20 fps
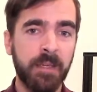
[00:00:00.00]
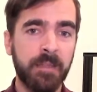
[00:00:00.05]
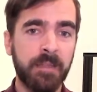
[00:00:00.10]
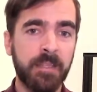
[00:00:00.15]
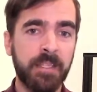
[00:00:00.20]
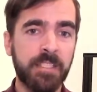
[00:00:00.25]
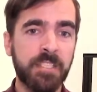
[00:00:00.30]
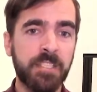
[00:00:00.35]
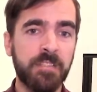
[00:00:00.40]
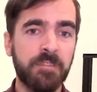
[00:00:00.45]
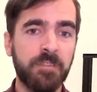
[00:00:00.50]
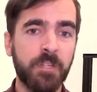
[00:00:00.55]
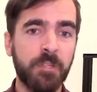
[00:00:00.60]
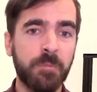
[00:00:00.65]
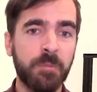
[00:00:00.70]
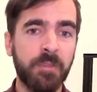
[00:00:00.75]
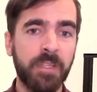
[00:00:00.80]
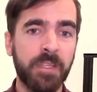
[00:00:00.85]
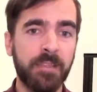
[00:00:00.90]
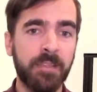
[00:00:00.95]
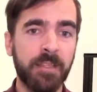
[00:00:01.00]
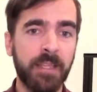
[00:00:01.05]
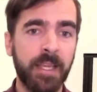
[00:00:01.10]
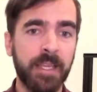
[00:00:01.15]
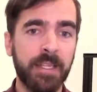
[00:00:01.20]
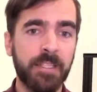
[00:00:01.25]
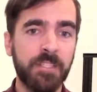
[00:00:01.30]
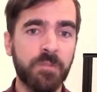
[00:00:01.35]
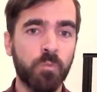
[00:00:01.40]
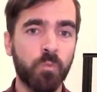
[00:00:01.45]
This is available in the
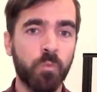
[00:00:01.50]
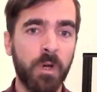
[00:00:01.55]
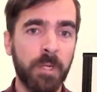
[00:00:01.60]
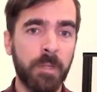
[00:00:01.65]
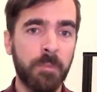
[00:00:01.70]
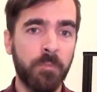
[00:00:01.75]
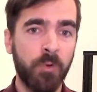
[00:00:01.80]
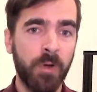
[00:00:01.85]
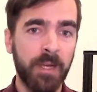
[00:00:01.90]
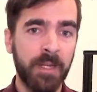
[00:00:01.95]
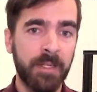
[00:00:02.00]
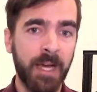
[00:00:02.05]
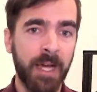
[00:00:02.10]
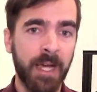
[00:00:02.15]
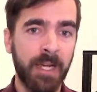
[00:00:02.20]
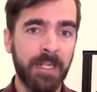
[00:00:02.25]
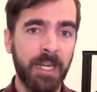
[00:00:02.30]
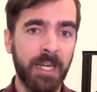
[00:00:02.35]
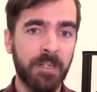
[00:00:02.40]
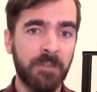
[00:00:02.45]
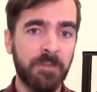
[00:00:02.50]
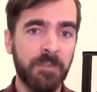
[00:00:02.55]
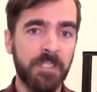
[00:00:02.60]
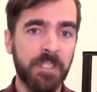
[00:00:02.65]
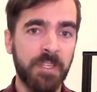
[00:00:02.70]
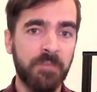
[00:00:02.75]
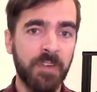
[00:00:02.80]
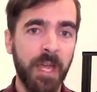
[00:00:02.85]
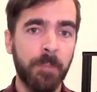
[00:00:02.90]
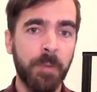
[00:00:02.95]
latest 1.9
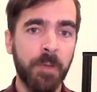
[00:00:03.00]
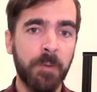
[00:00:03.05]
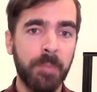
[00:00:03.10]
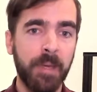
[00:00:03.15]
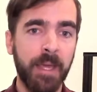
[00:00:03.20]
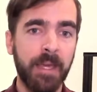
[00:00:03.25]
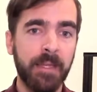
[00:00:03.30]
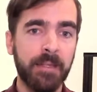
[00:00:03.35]
alphas of AppCompat